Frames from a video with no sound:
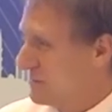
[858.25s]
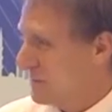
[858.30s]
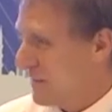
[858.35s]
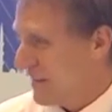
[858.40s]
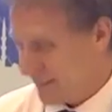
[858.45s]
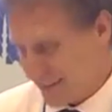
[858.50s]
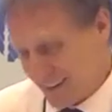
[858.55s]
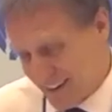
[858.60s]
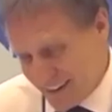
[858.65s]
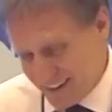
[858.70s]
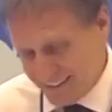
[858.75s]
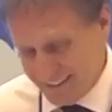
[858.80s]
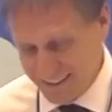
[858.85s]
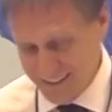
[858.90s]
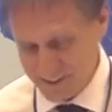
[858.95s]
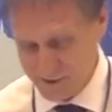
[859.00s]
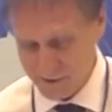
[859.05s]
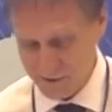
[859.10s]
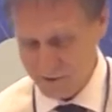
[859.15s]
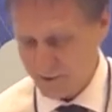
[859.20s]
So I
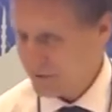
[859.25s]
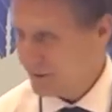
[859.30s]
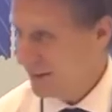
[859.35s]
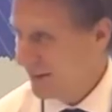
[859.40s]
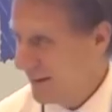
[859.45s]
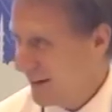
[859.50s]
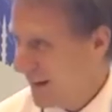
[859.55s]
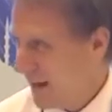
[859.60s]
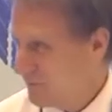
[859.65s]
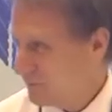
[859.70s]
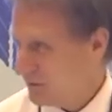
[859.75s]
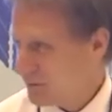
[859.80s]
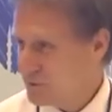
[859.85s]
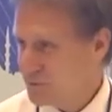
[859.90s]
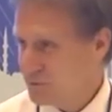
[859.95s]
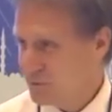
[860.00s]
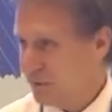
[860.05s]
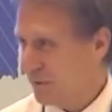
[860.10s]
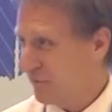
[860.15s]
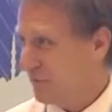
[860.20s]
think I'm not
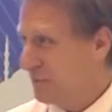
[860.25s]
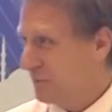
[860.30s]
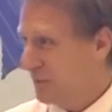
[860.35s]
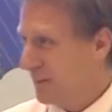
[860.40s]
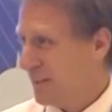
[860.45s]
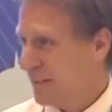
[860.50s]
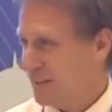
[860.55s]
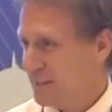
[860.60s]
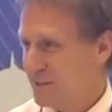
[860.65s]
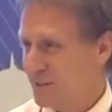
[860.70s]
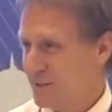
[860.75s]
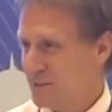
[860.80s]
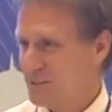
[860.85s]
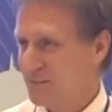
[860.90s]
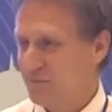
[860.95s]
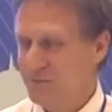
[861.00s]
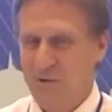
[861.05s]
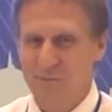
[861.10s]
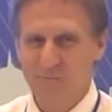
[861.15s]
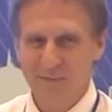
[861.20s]
sure if you will get the
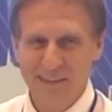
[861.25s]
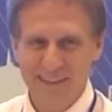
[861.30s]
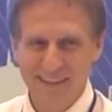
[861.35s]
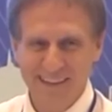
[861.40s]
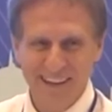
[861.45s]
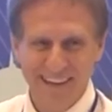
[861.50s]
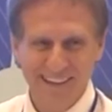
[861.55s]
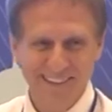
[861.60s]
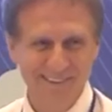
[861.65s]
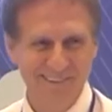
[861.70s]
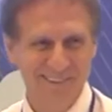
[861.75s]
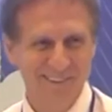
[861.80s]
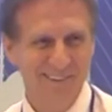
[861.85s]
answer from EEA.